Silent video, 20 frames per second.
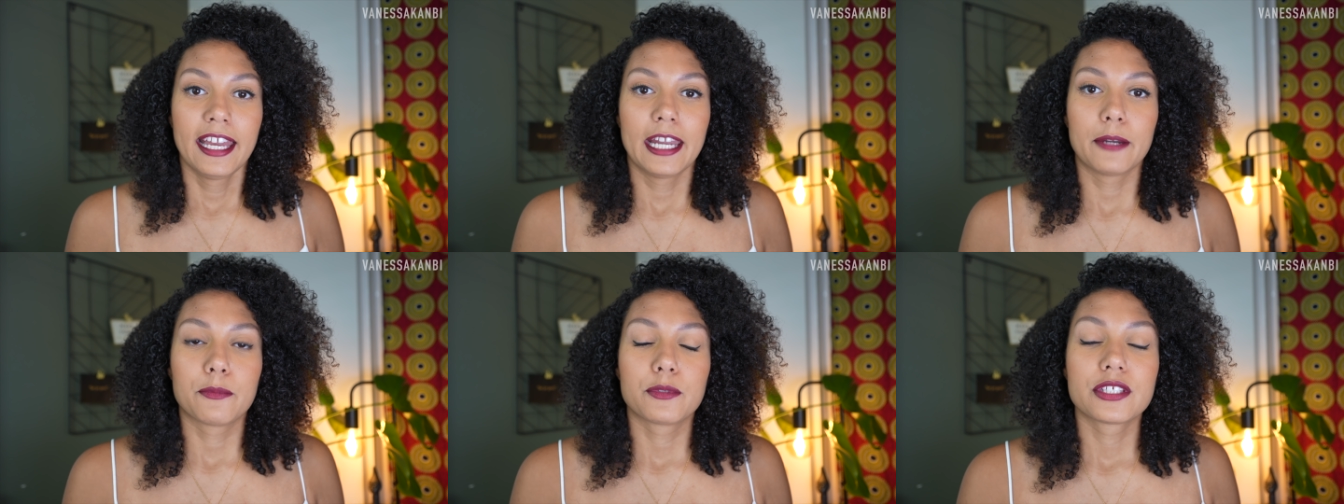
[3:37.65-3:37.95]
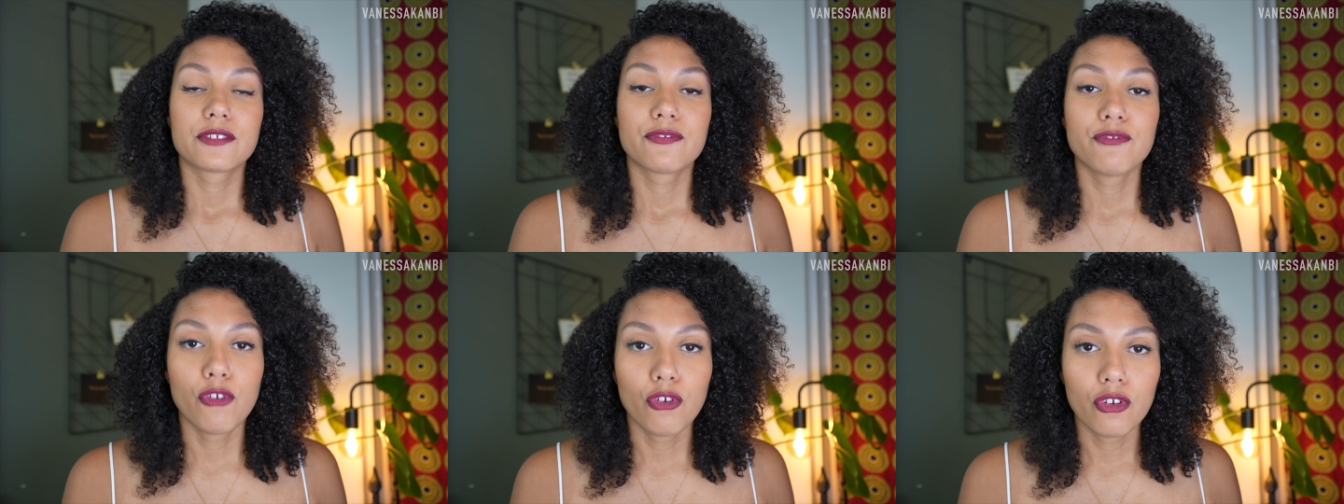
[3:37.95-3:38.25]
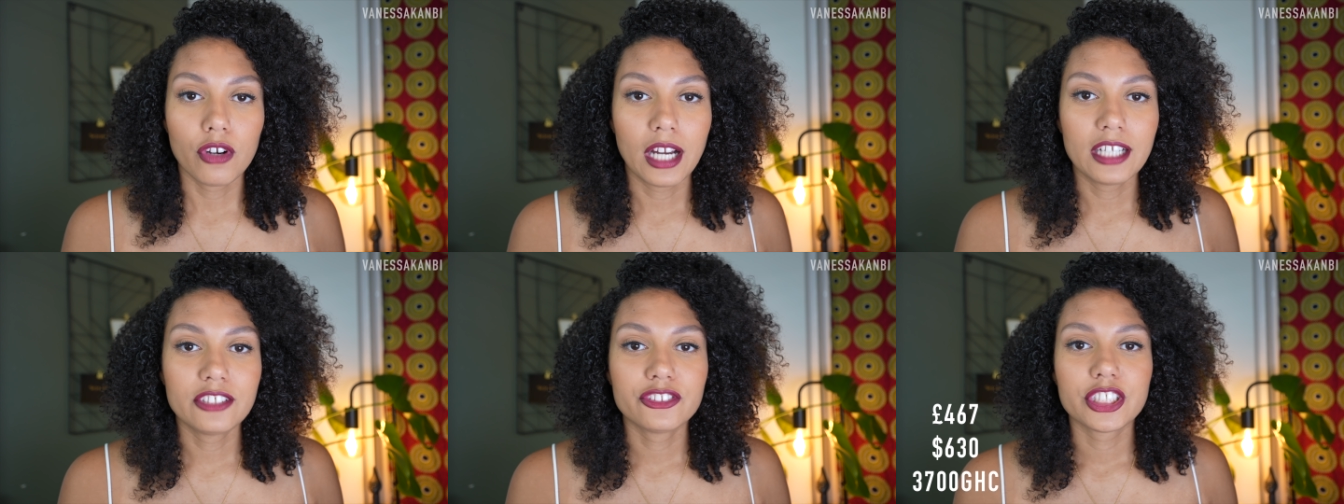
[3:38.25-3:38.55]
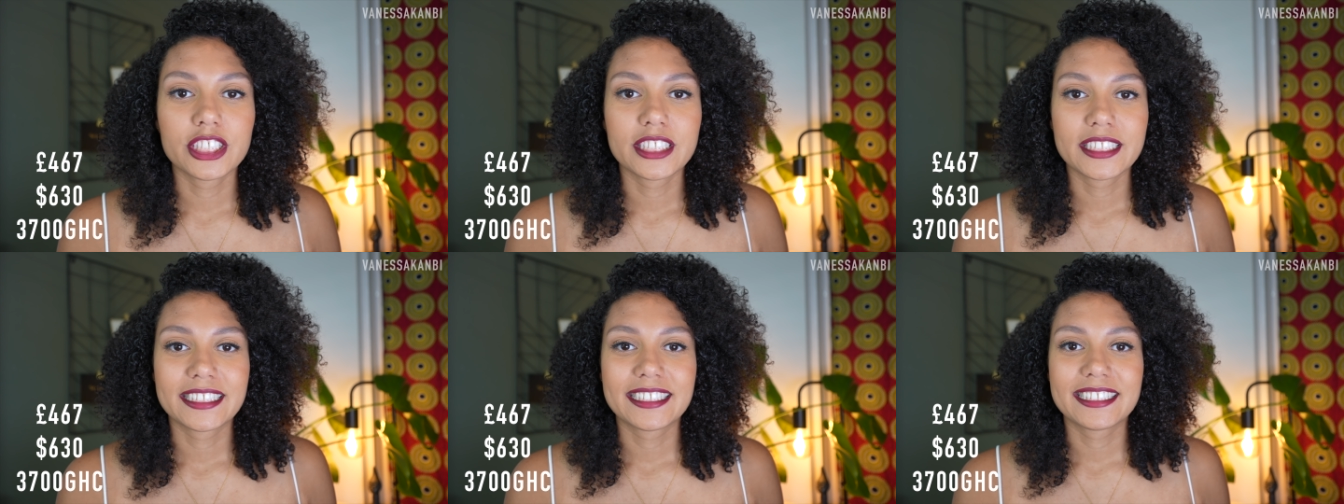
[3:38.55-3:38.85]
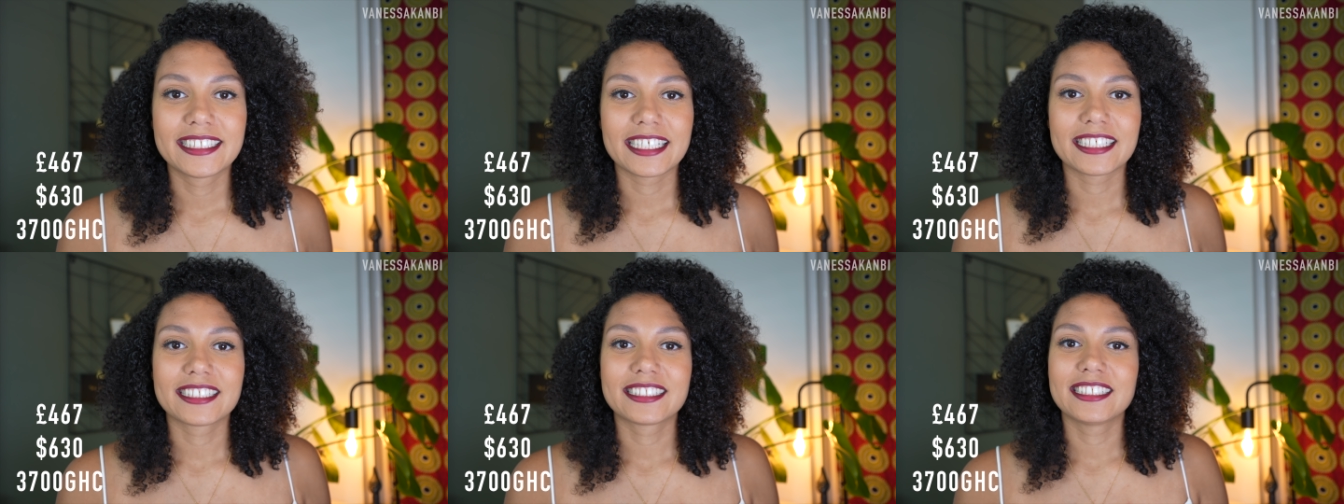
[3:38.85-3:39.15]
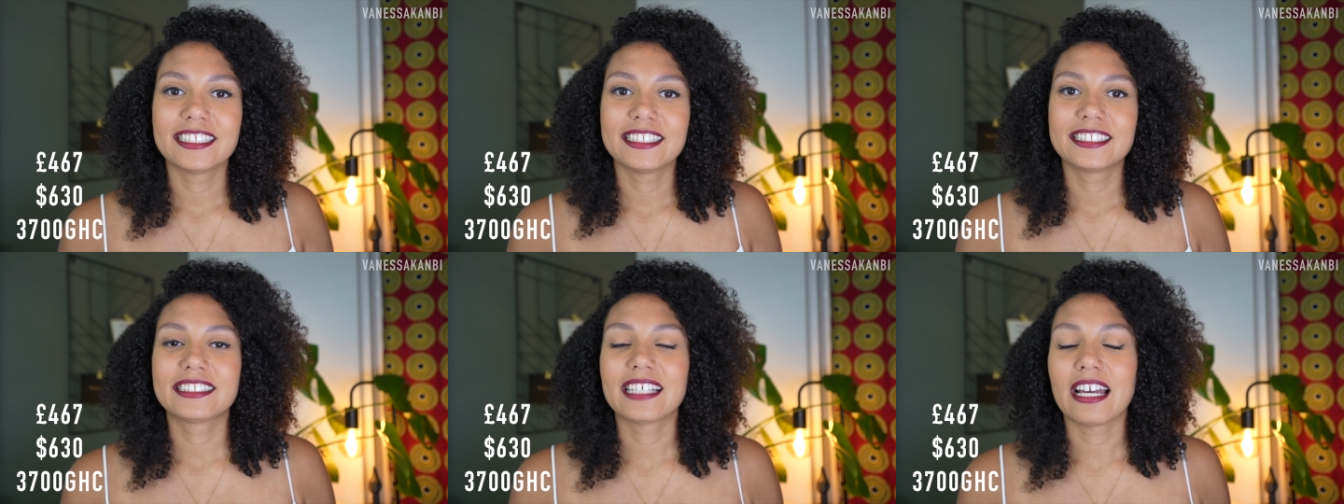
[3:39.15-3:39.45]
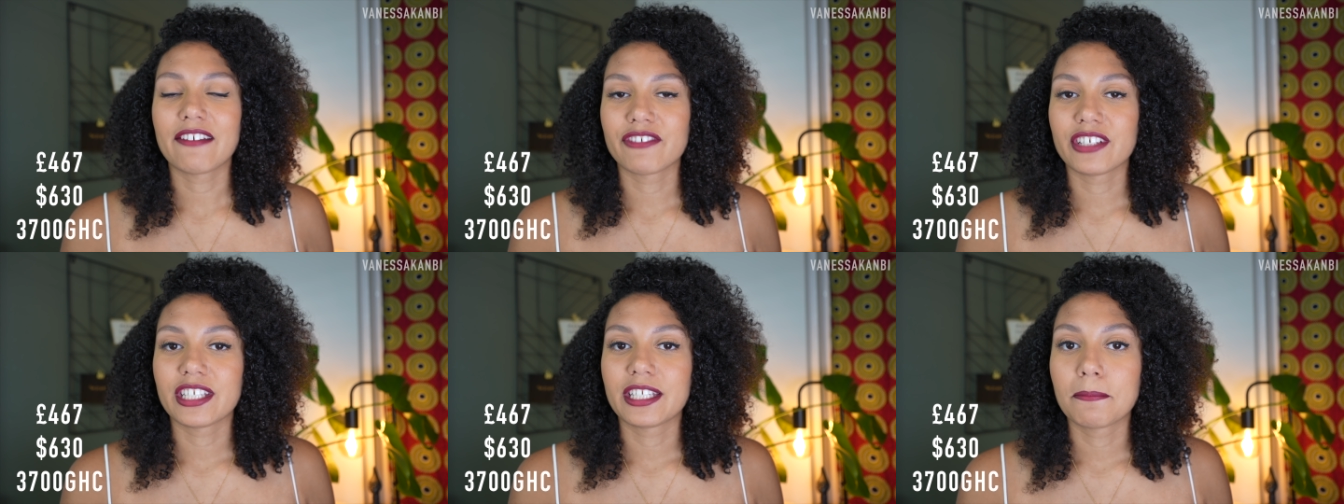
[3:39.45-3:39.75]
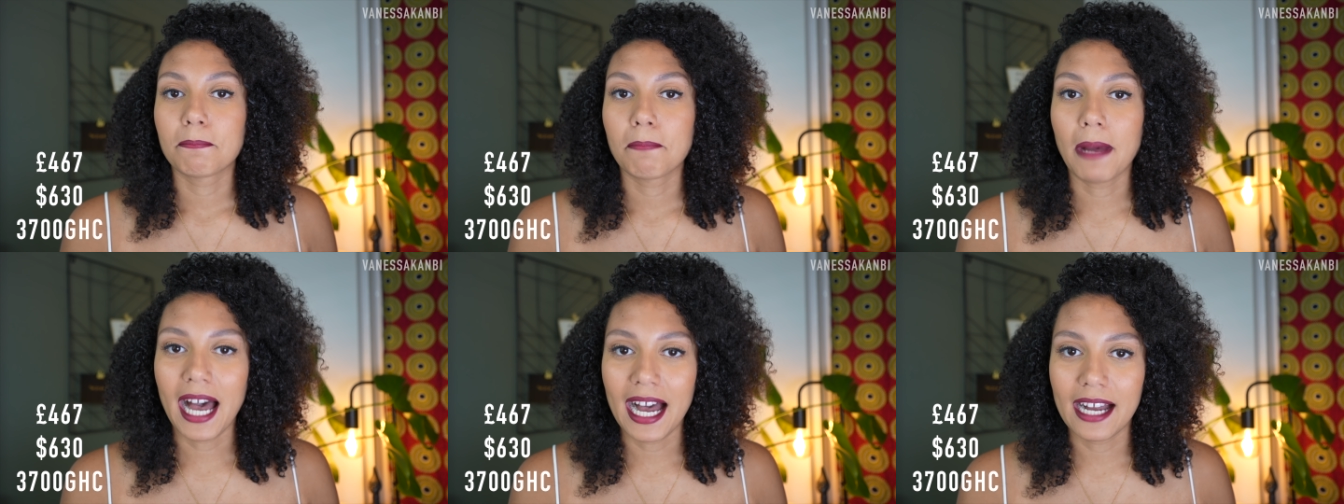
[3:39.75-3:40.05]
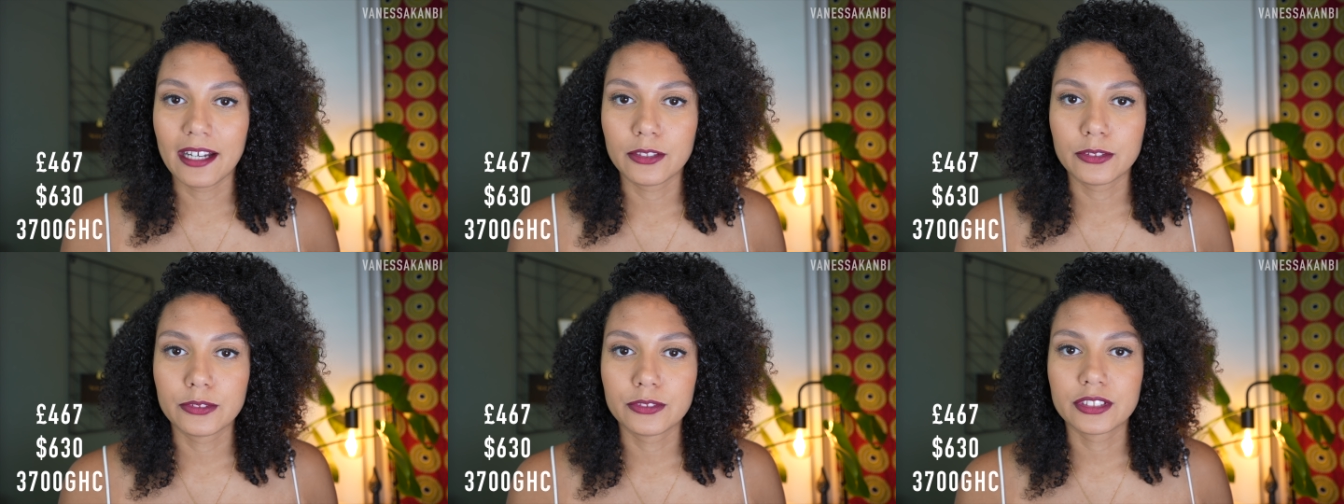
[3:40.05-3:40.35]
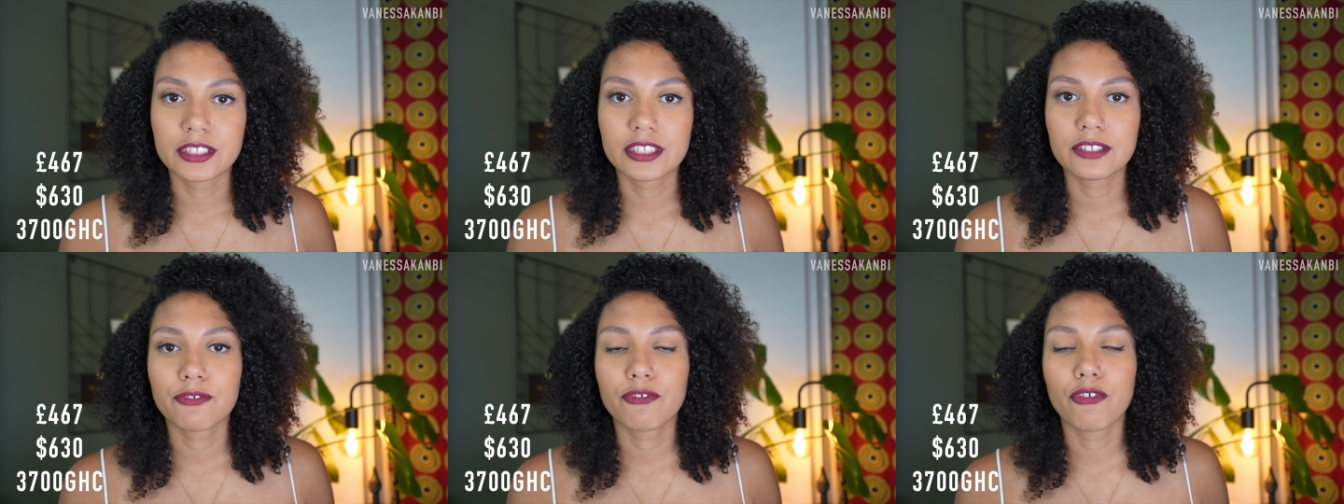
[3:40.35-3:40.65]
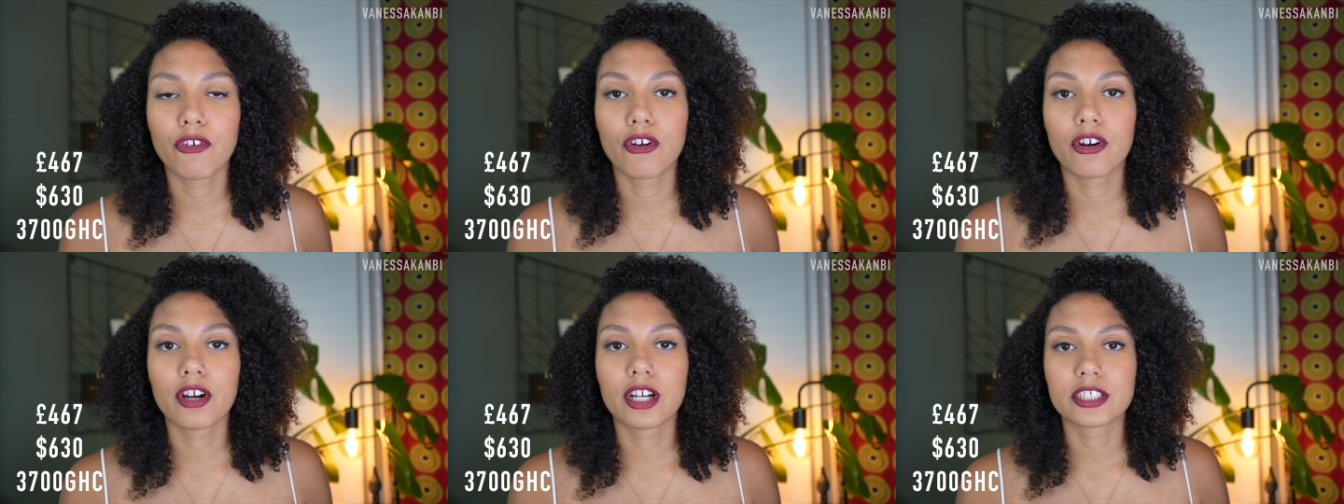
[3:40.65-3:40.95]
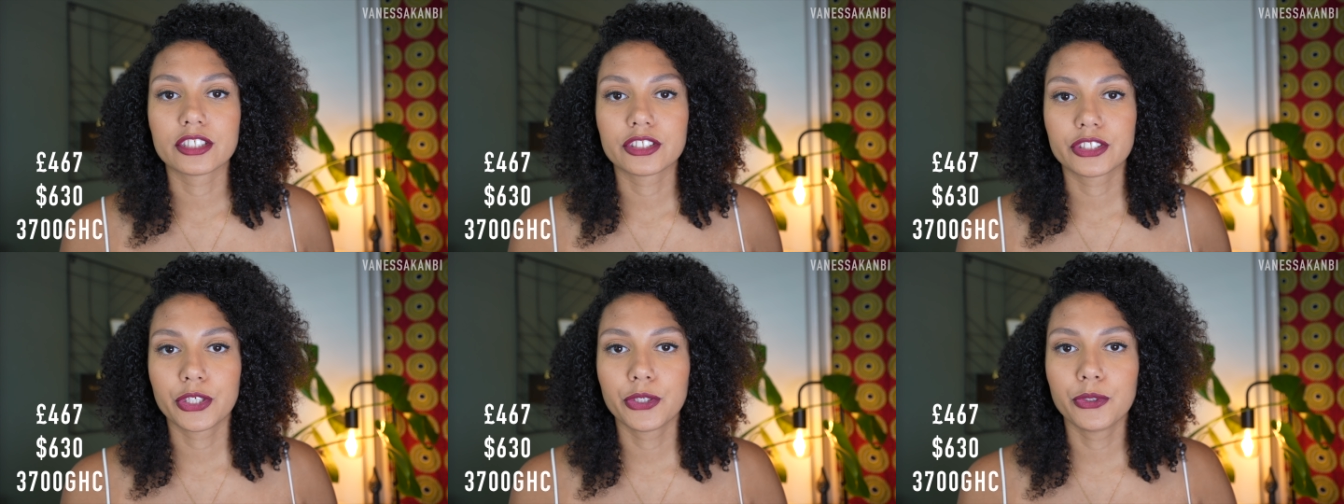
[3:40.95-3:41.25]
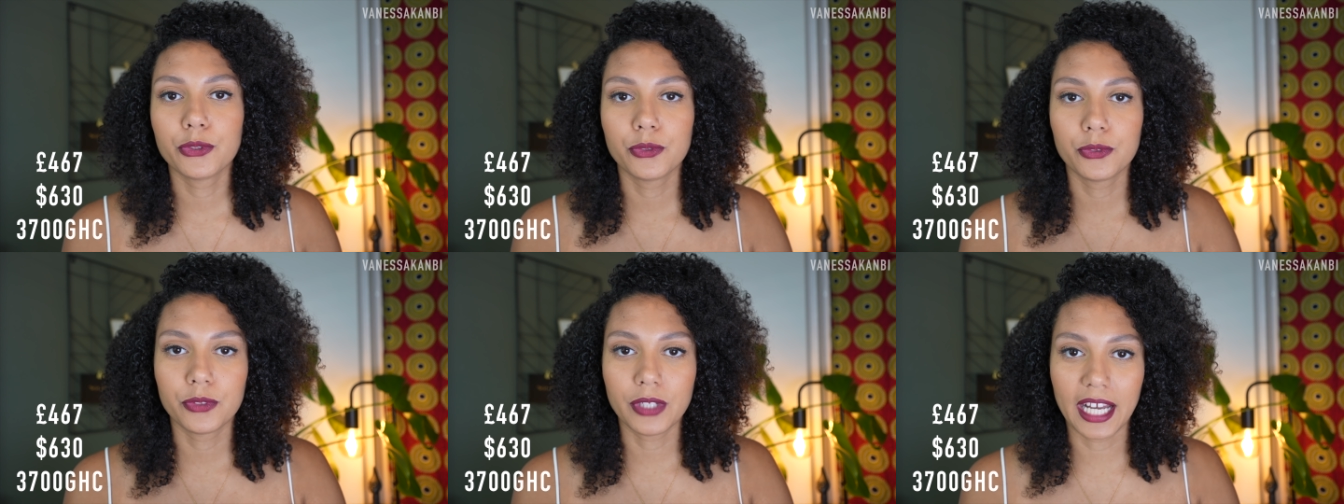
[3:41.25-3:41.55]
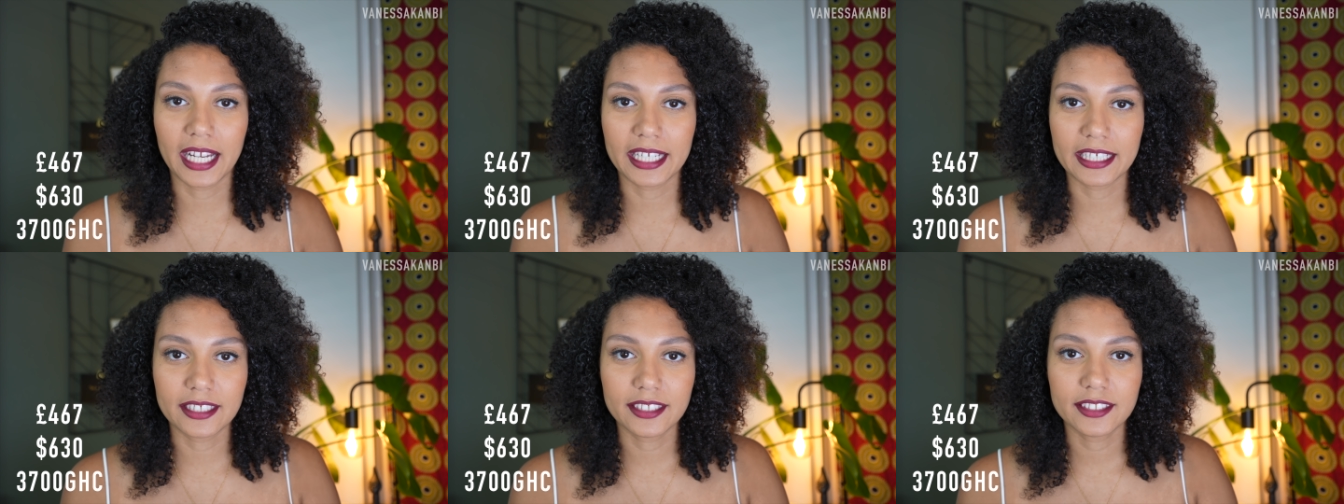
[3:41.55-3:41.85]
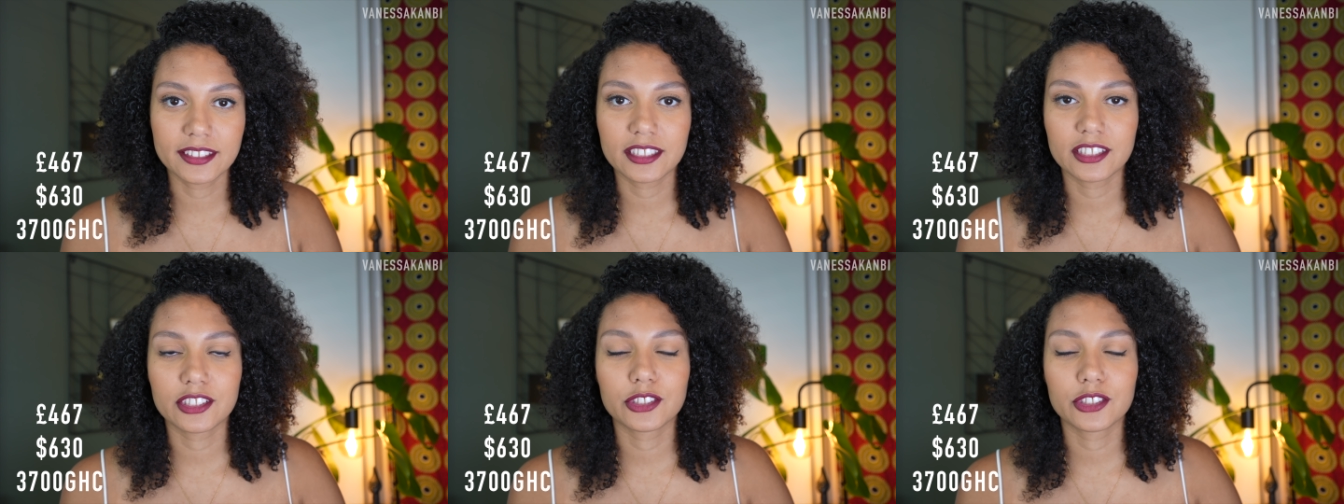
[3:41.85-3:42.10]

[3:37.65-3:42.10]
it was four hundred and sixty-seven pounds for two nights.